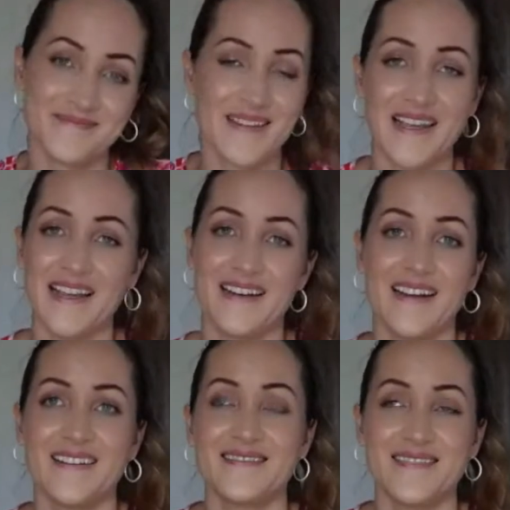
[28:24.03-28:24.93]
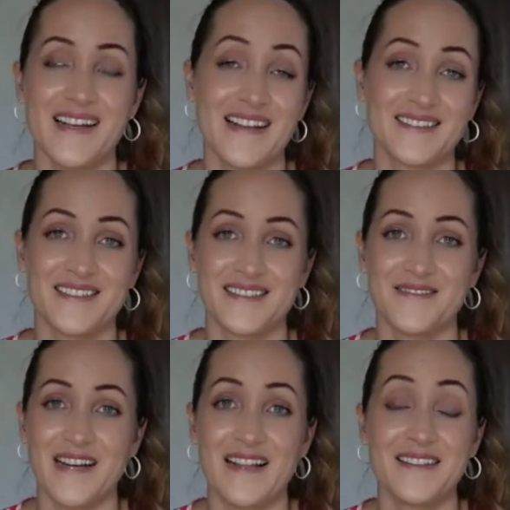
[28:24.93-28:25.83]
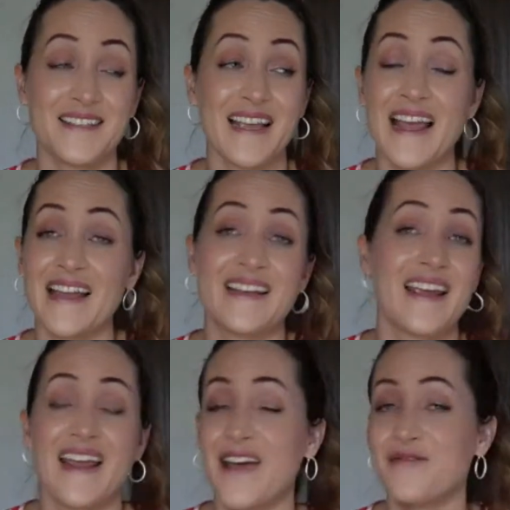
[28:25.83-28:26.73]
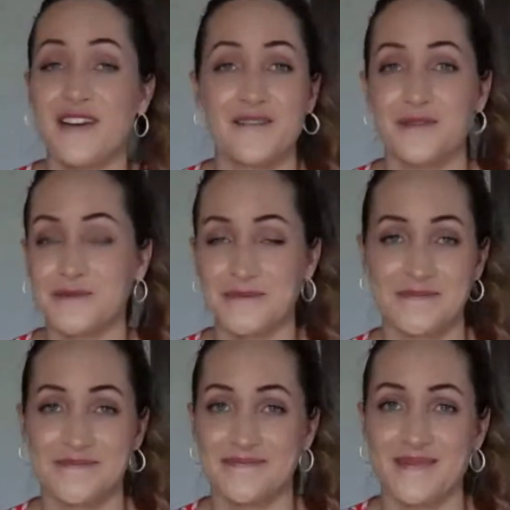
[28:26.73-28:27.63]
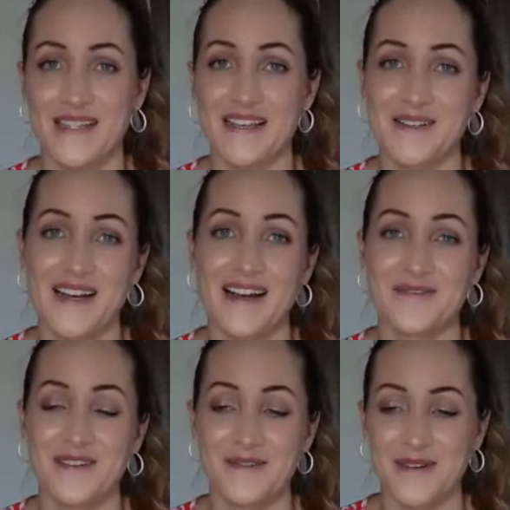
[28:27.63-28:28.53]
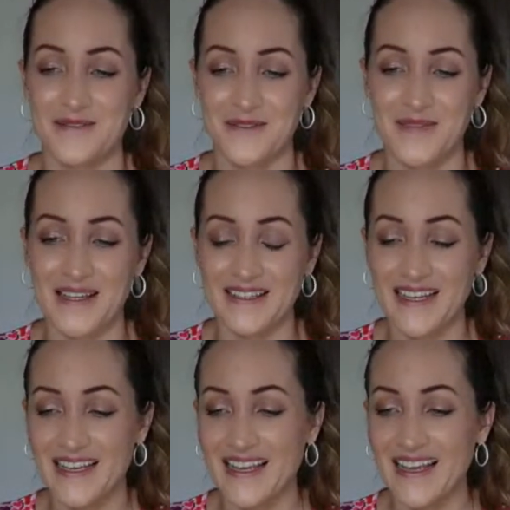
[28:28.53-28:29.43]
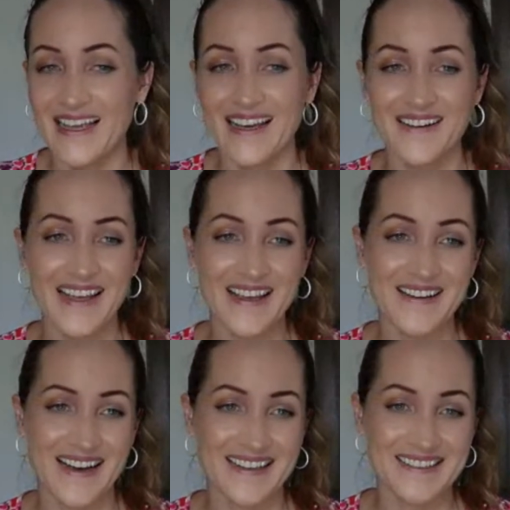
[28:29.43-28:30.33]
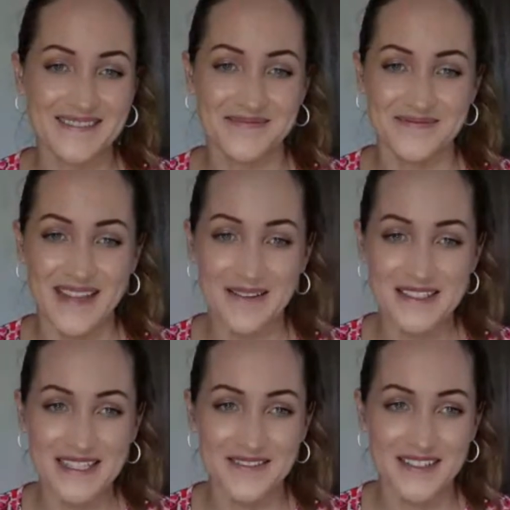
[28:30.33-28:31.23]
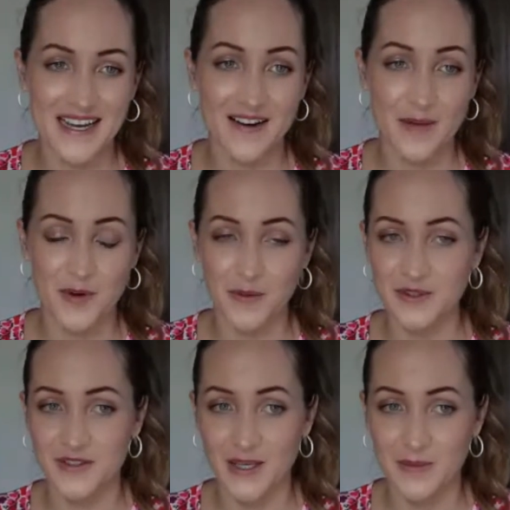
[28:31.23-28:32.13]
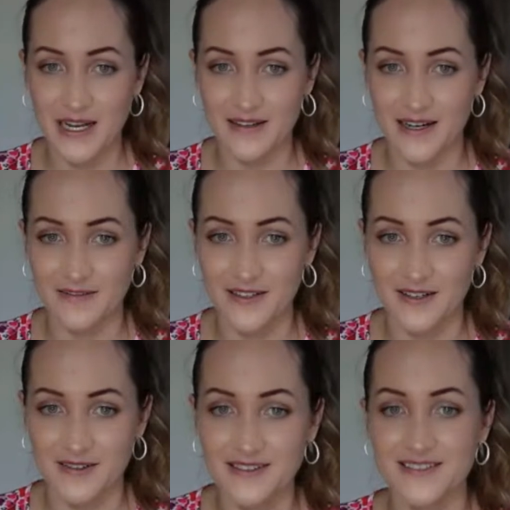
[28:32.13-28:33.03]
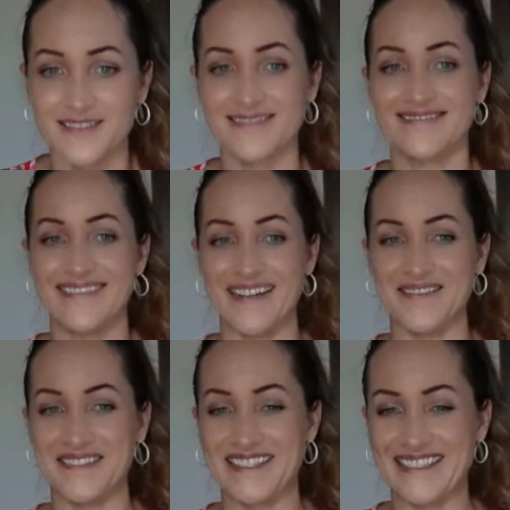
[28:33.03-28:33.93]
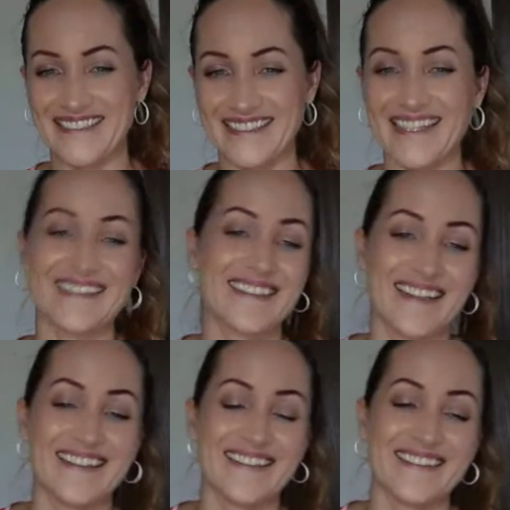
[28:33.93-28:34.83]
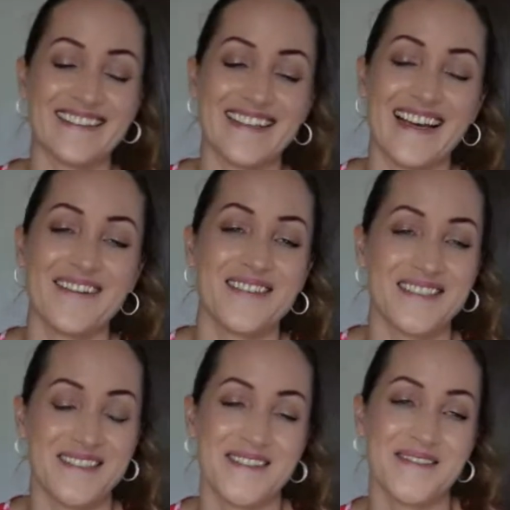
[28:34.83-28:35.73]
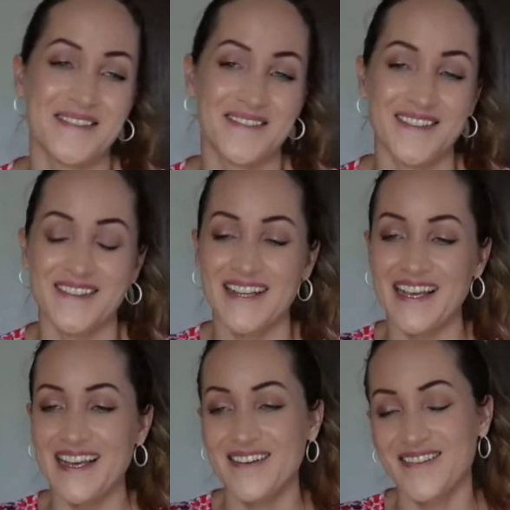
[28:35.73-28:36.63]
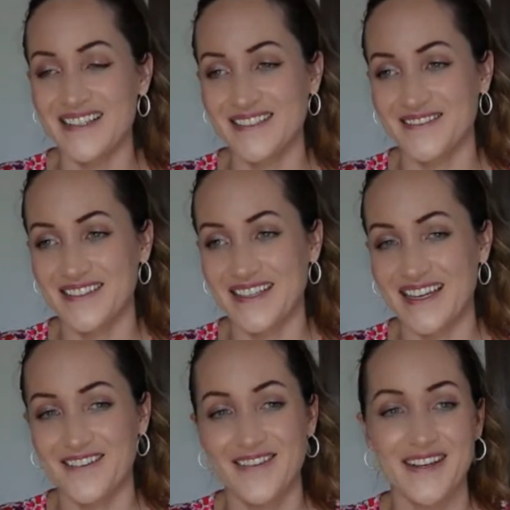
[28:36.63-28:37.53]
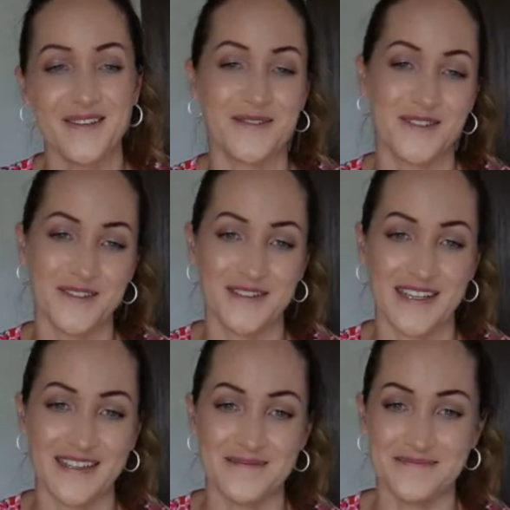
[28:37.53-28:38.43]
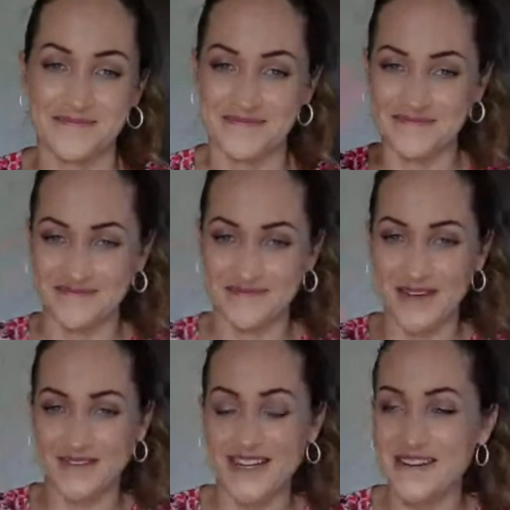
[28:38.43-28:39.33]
And that's just a reality at every level. You can't run away from that. Okay, you guys, that was it for now. I promise to keep it under half an hour, so I'm doing just that. And I wish you a wonderful rest of the day. Thank you for tuning in. Bye for now.